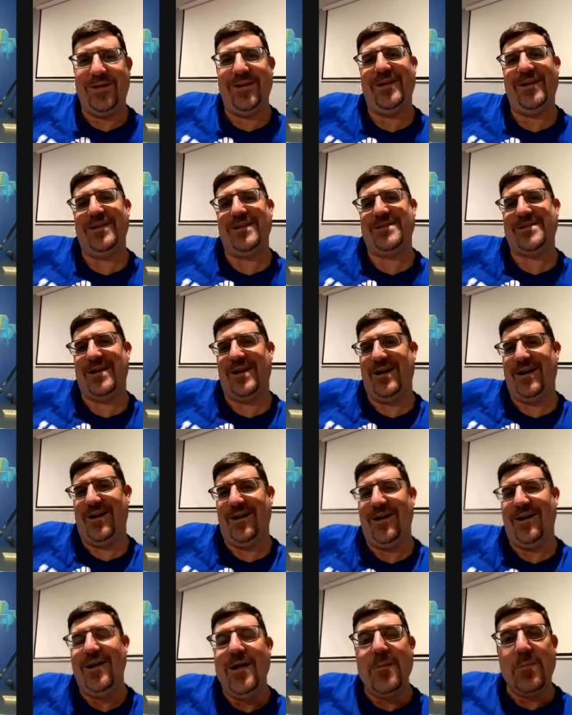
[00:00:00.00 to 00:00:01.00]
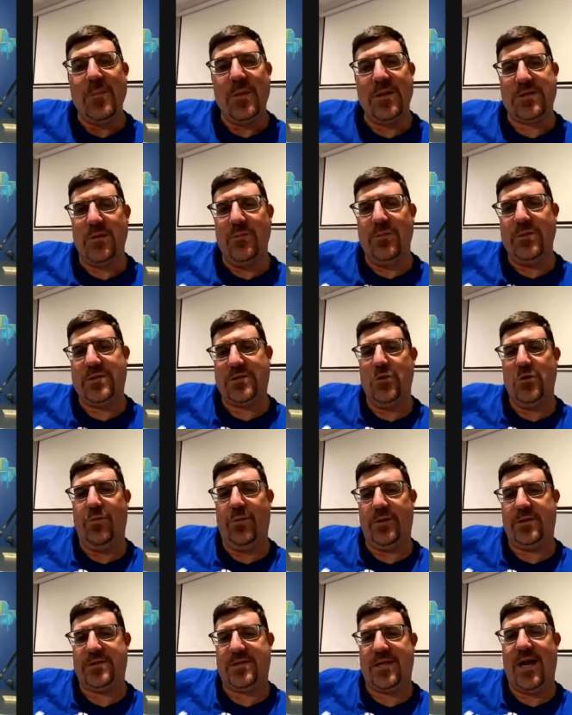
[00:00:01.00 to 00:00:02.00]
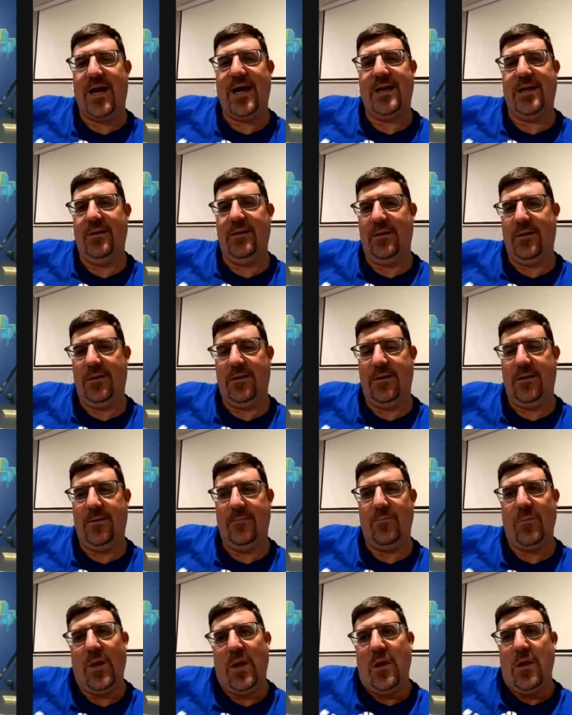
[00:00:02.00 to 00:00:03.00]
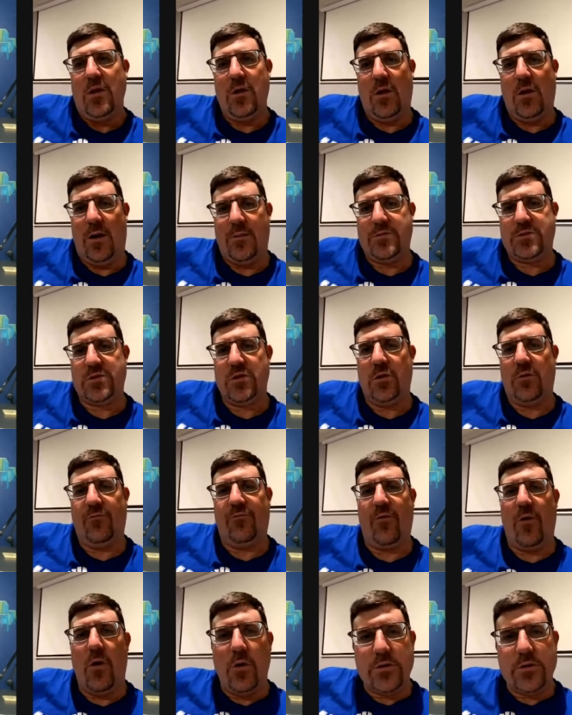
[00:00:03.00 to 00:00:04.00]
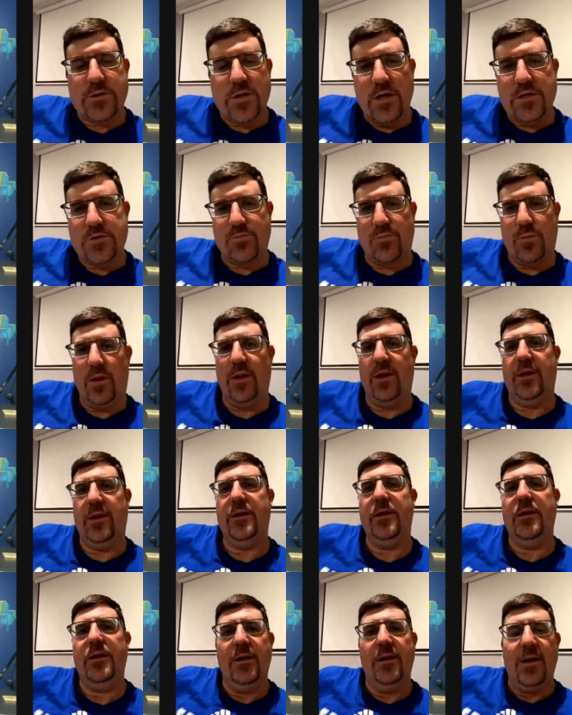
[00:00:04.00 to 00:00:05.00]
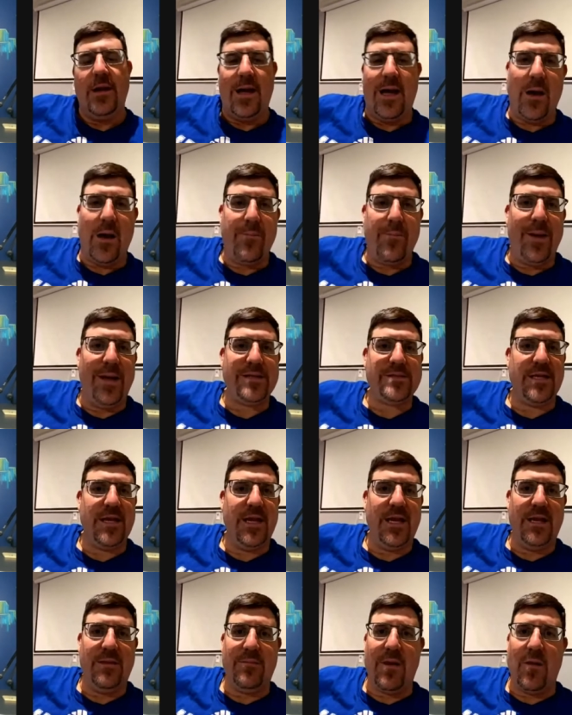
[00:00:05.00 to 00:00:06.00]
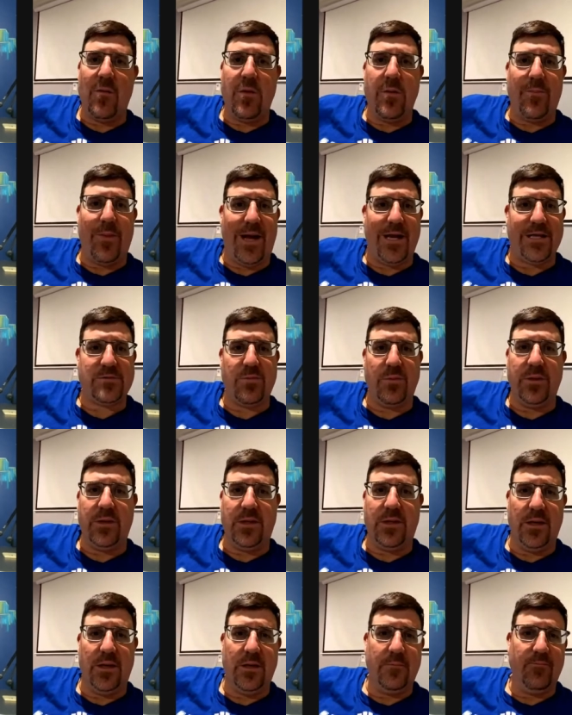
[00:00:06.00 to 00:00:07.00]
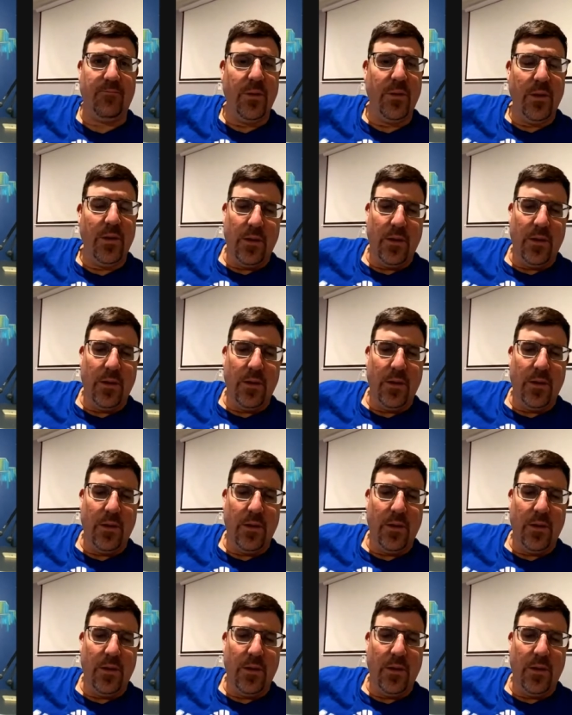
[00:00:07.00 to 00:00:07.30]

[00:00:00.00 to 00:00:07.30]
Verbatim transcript: And it's, uh, that's going to be super exciting. And, um, you know, I'm just looking forward to us playing our best game that we possibly can.